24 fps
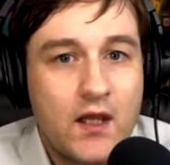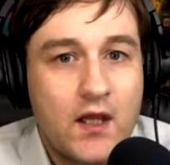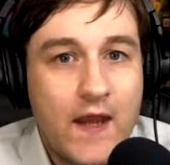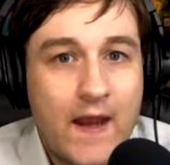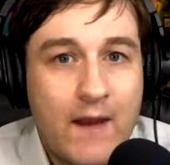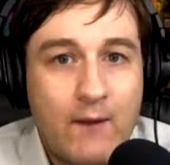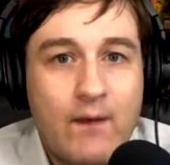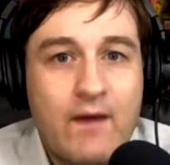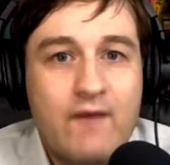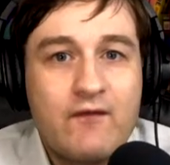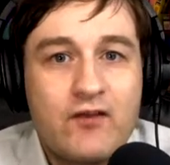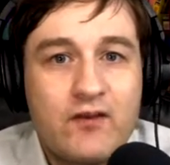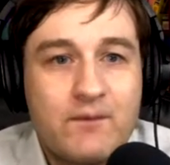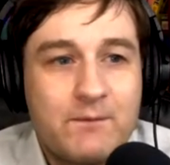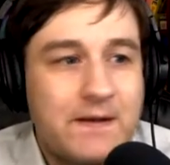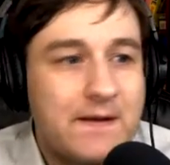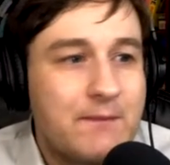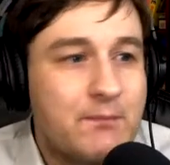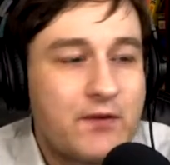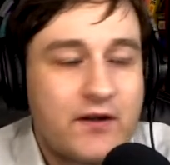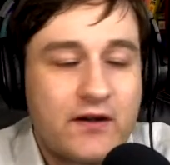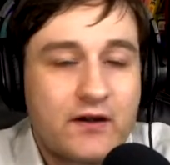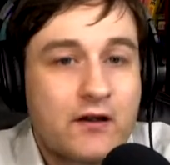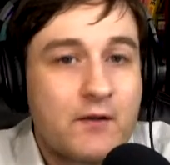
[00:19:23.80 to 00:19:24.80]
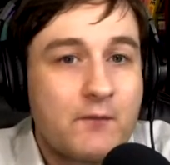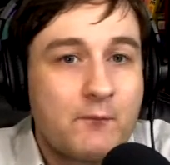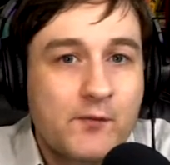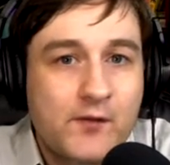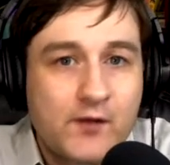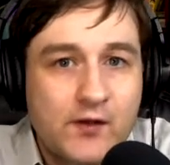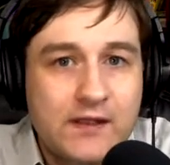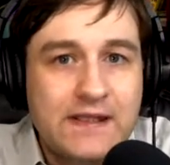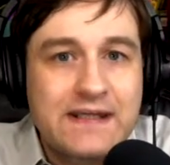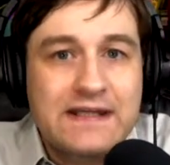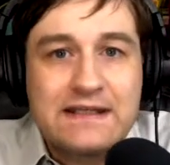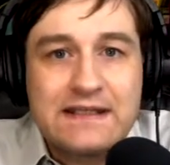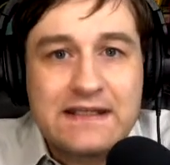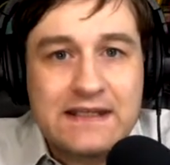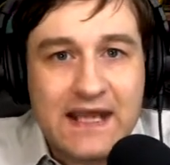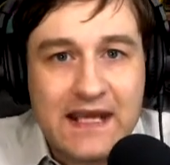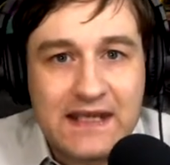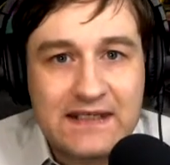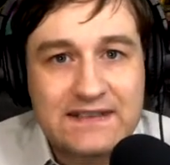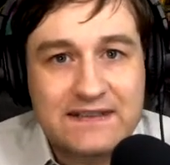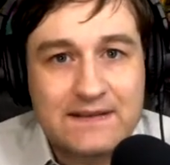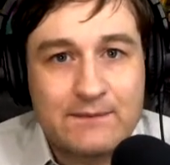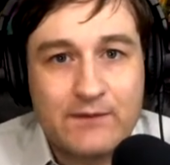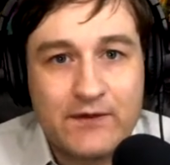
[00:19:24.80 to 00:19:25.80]
However, the people that are completely
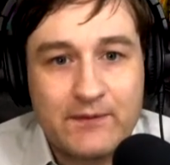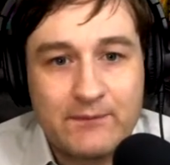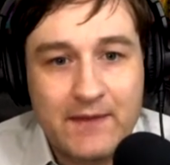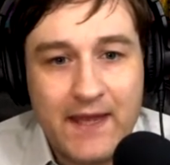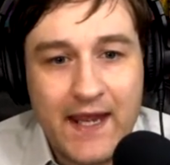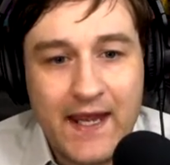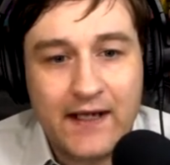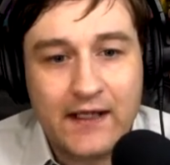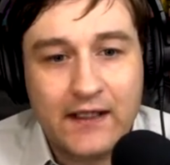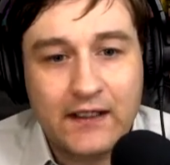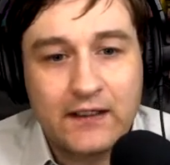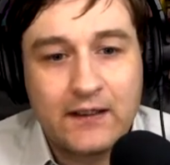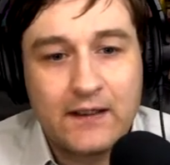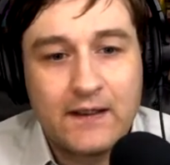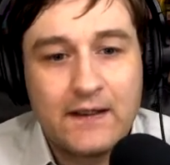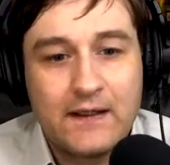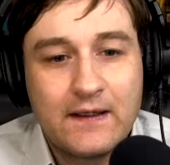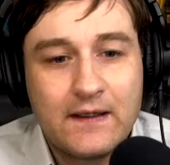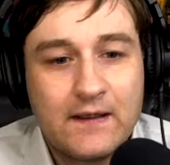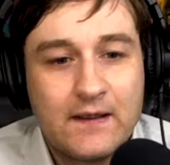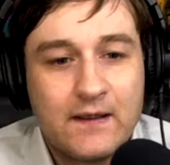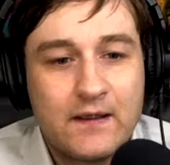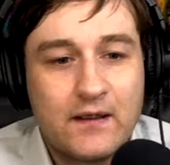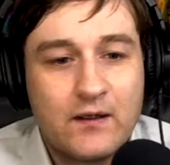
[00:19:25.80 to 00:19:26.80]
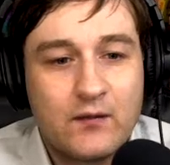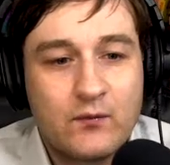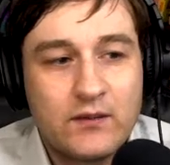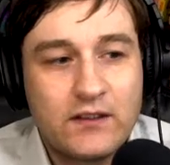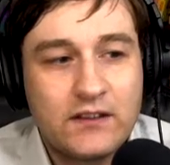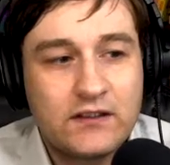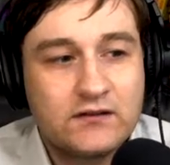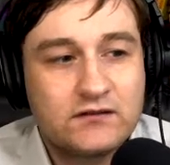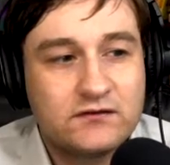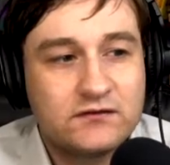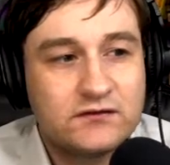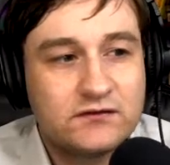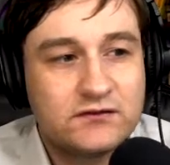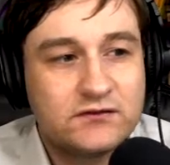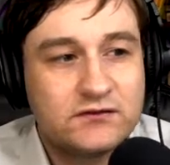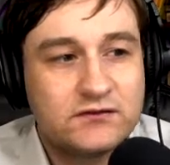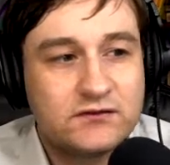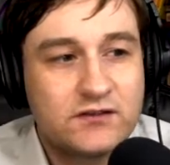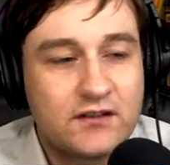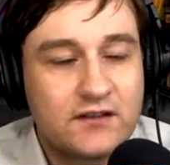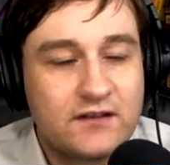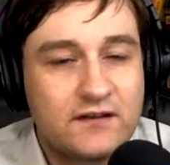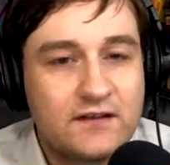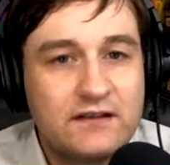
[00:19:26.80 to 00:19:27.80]
asymptomatic, well,
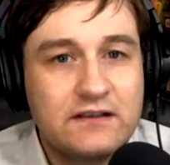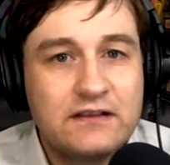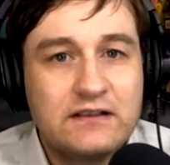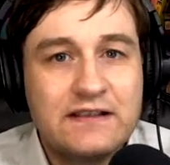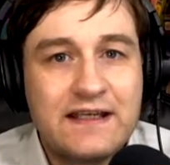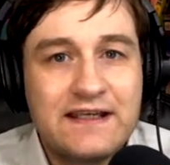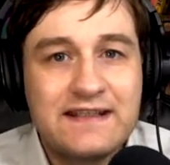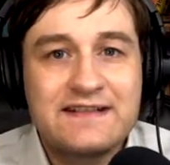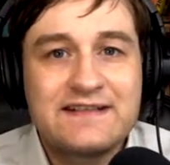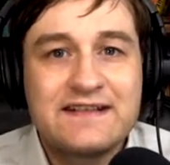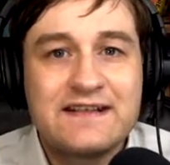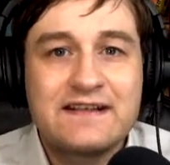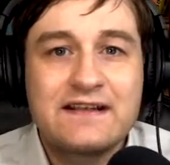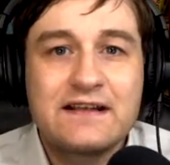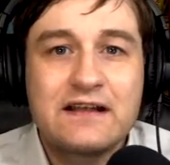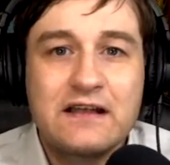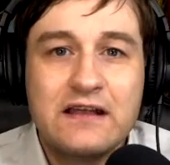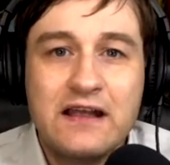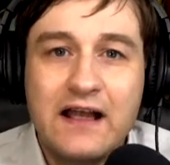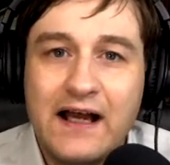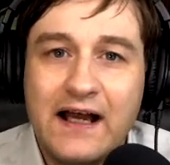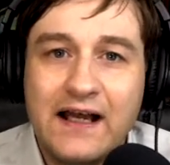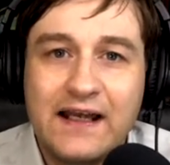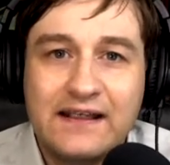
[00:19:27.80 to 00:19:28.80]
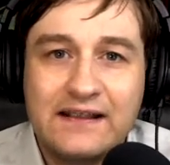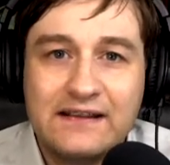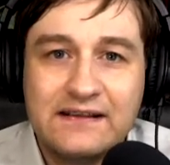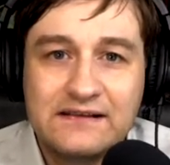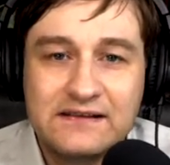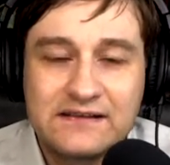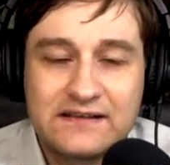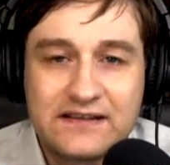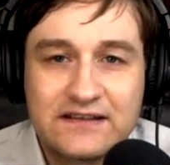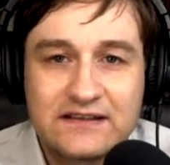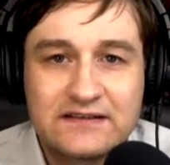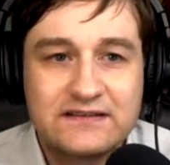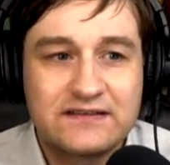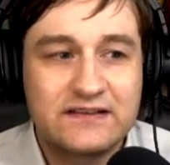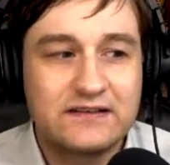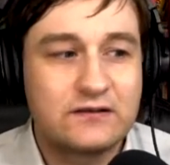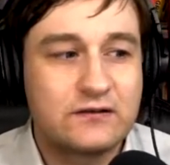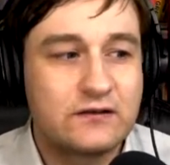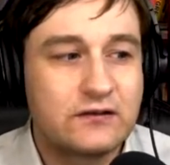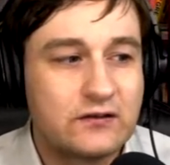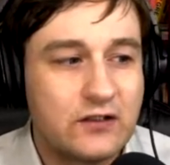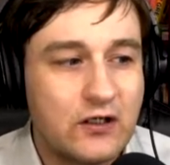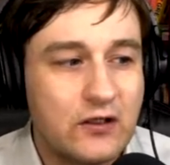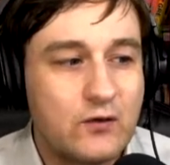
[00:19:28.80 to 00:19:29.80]
they're less inclined to
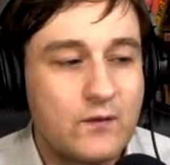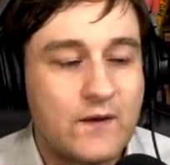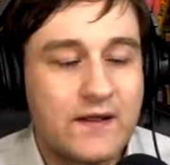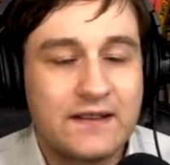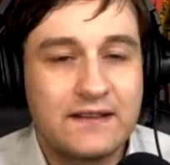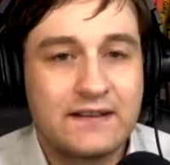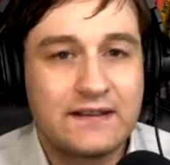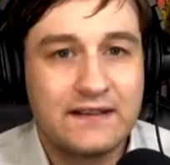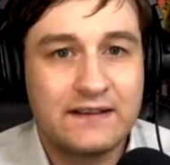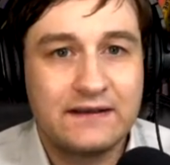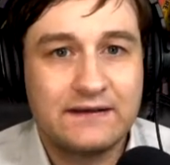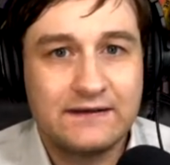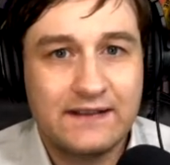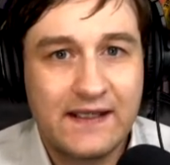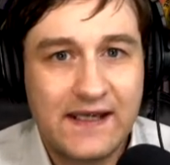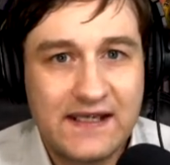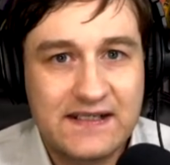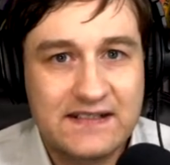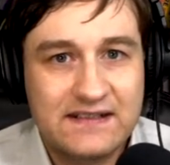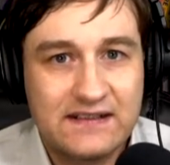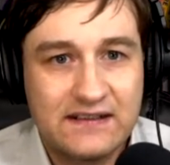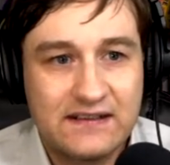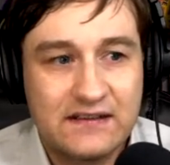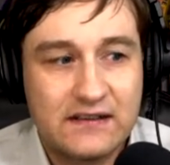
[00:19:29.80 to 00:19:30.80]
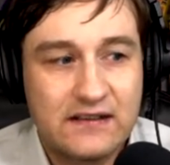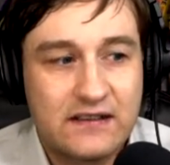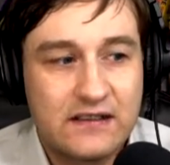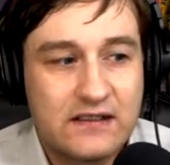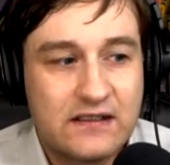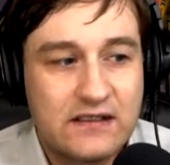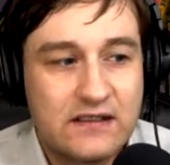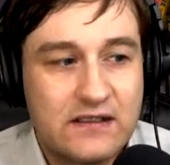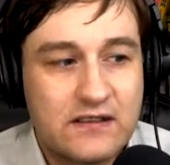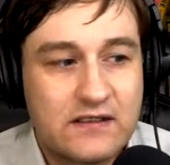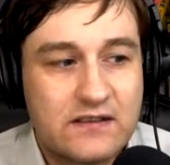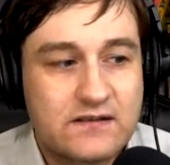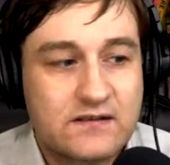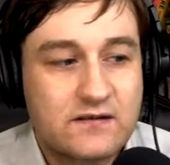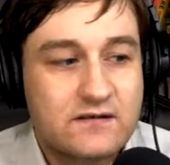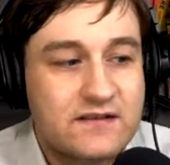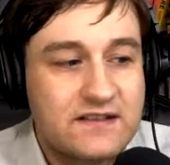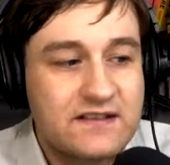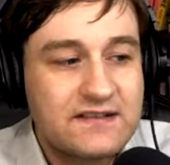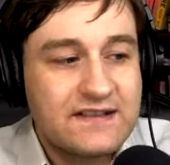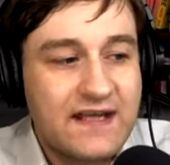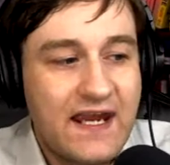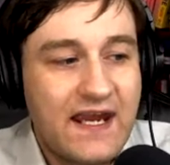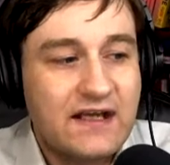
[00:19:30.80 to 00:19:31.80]
go and get tested. So
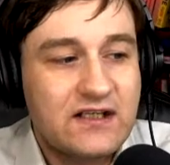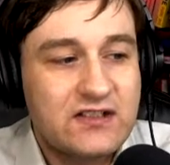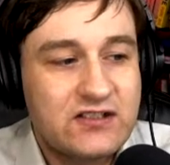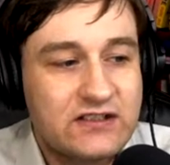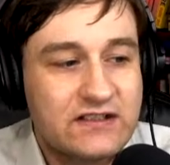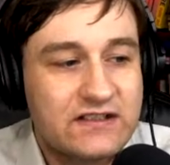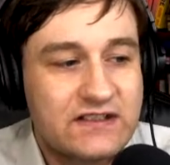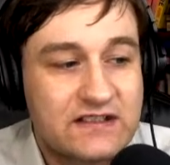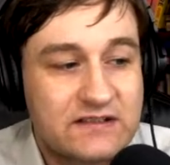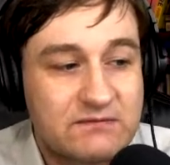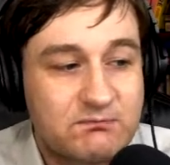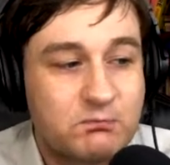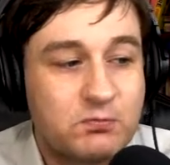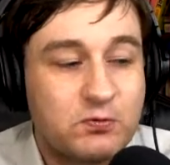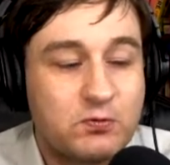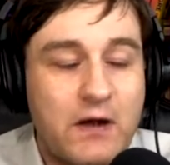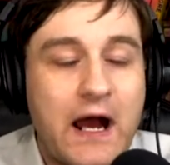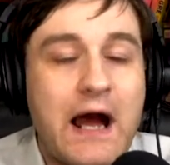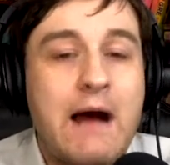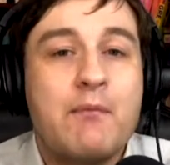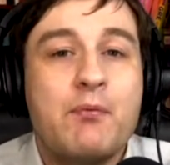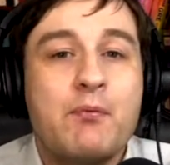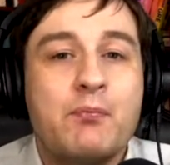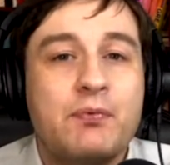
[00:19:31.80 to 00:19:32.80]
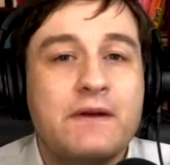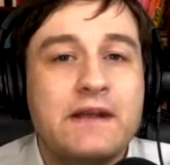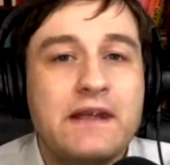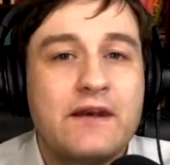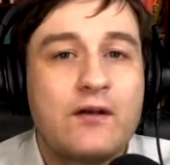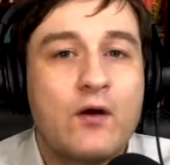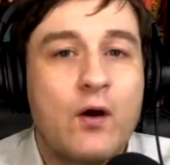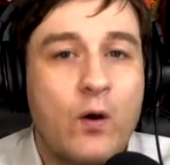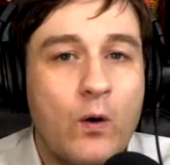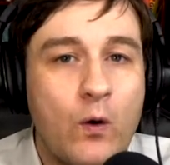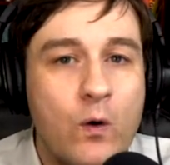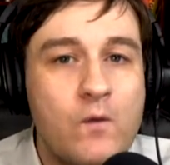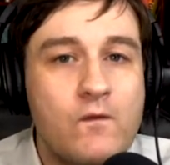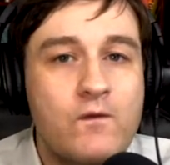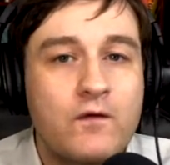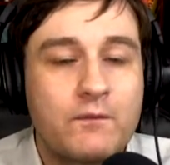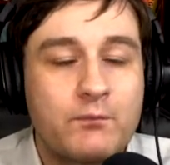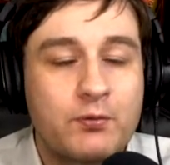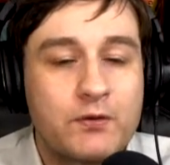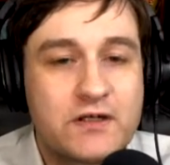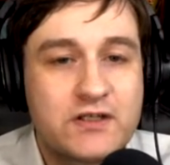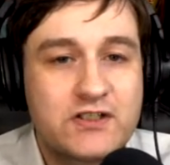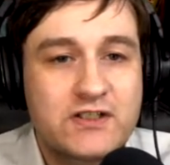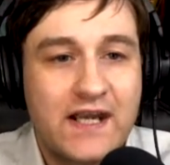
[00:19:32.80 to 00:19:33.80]
this actually is probably an
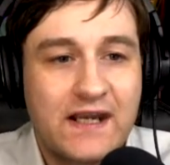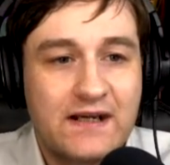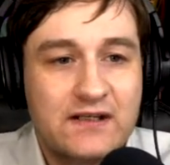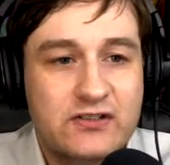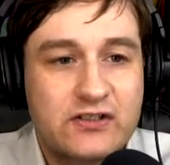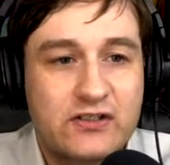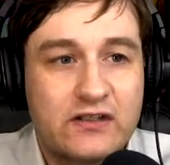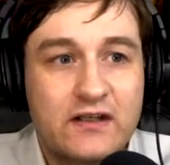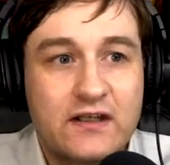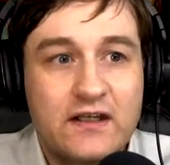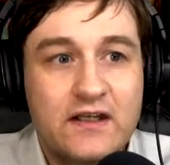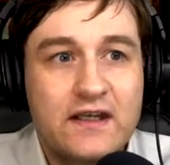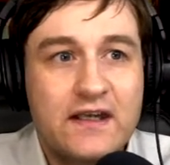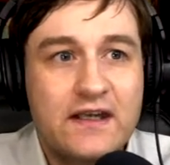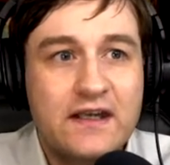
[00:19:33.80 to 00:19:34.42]
overprojection,